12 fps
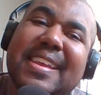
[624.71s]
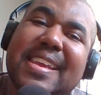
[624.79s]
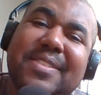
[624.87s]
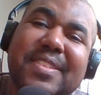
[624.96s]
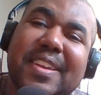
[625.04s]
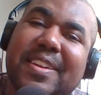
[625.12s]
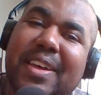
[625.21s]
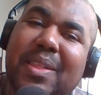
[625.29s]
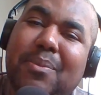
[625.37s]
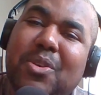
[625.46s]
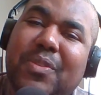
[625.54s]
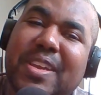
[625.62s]
he was in another
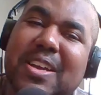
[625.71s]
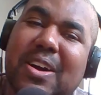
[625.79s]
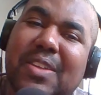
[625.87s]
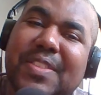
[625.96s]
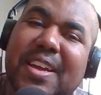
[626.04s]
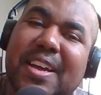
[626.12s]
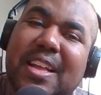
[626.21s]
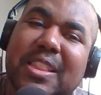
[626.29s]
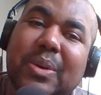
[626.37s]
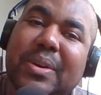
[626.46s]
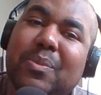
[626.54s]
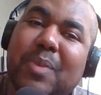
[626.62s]
movie called uh,
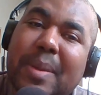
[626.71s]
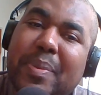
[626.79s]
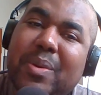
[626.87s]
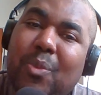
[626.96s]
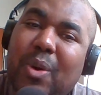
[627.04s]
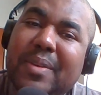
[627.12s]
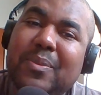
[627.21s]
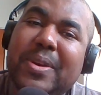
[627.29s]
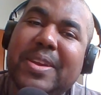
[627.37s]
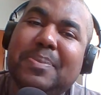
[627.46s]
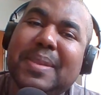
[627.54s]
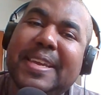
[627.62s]
Loaded Weapon One where
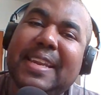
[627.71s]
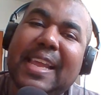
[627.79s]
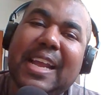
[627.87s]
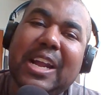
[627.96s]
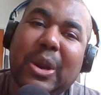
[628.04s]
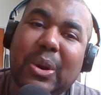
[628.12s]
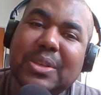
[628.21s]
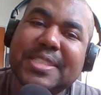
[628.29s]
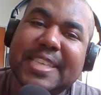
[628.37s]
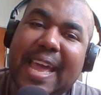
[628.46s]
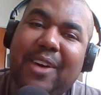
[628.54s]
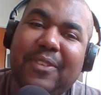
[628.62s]
he played like a Girl
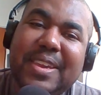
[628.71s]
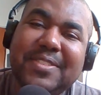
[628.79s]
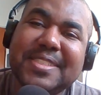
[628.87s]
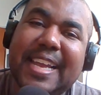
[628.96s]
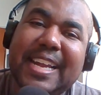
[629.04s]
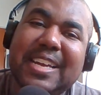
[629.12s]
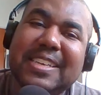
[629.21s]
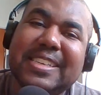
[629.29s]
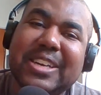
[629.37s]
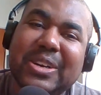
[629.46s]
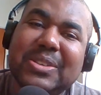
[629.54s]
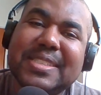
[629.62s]
Scout. He was like a
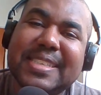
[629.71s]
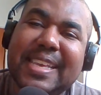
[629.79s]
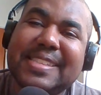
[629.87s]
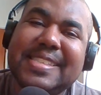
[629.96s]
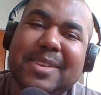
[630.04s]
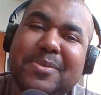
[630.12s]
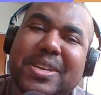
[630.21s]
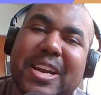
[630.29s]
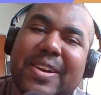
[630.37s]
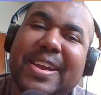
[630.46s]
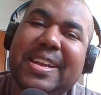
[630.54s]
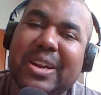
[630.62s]
girls Tim
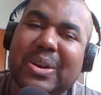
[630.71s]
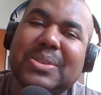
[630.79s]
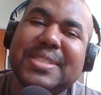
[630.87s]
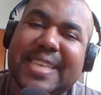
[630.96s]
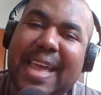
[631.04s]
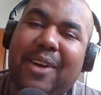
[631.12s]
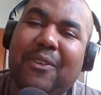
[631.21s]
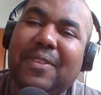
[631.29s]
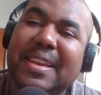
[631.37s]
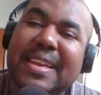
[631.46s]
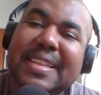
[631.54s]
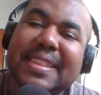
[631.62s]
Curry Girl Scout.
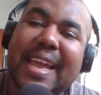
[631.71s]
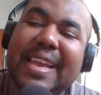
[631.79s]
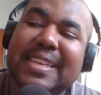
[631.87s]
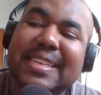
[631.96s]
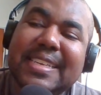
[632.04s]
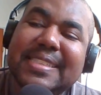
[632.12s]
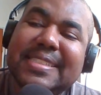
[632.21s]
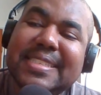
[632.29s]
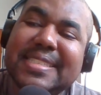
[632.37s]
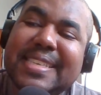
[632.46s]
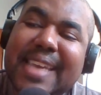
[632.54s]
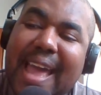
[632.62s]
Like
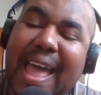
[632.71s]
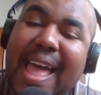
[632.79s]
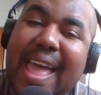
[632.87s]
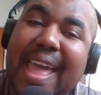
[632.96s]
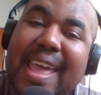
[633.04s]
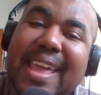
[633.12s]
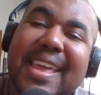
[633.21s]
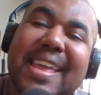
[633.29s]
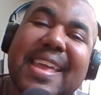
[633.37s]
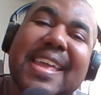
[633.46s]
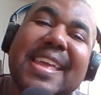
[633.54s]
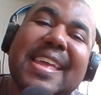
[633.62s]
this guy
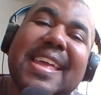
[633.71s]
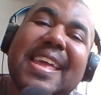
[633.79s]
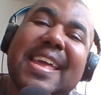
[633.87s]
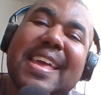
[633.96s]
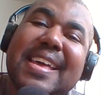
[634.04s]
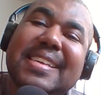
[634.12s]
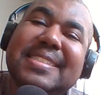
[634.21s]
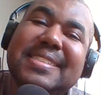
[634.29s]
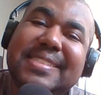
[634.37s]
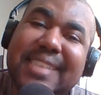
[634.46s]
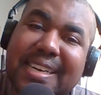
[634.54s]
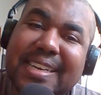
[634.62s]
has
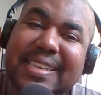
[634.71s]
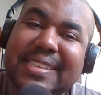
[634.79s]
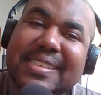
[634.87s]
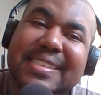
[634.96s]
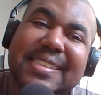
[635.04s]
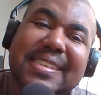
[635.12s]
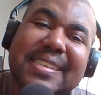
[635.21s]
done